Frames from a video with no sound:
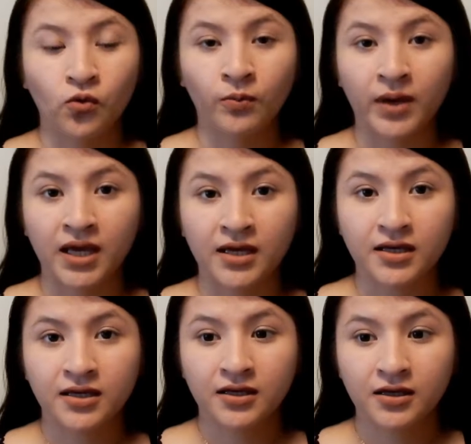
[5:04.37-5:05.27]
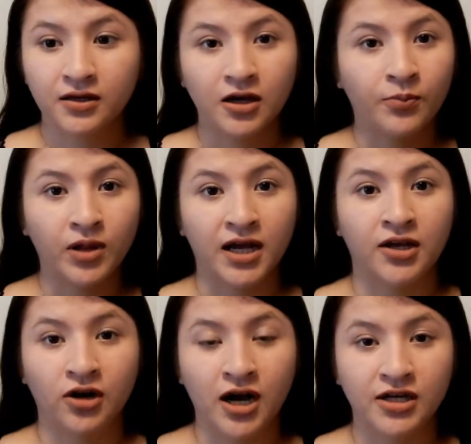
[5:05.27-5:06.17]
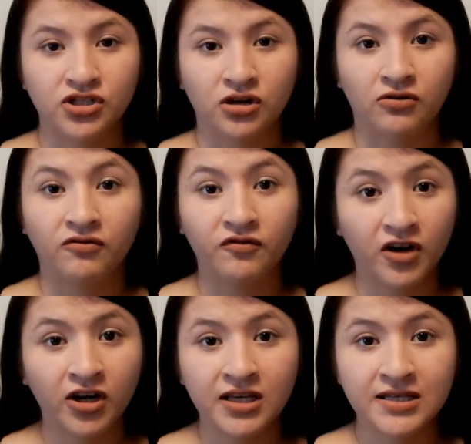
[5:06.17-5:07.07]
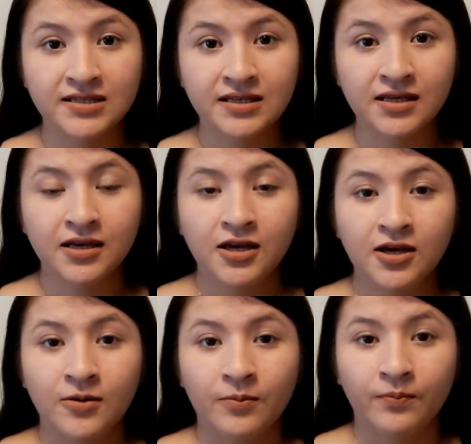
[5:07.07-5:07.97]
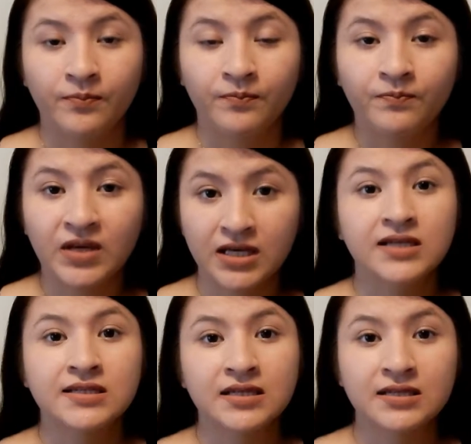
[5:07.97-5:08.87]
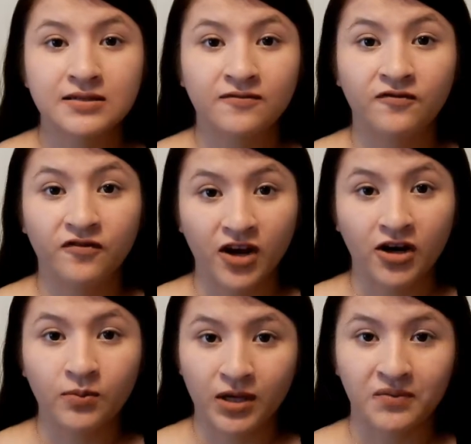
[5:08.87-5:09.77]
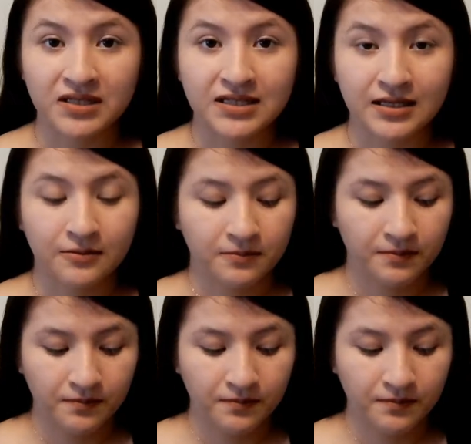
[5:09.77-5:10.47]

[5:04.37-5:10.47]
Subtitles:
will make applying your eyeshadow very easy because it is very pigmented.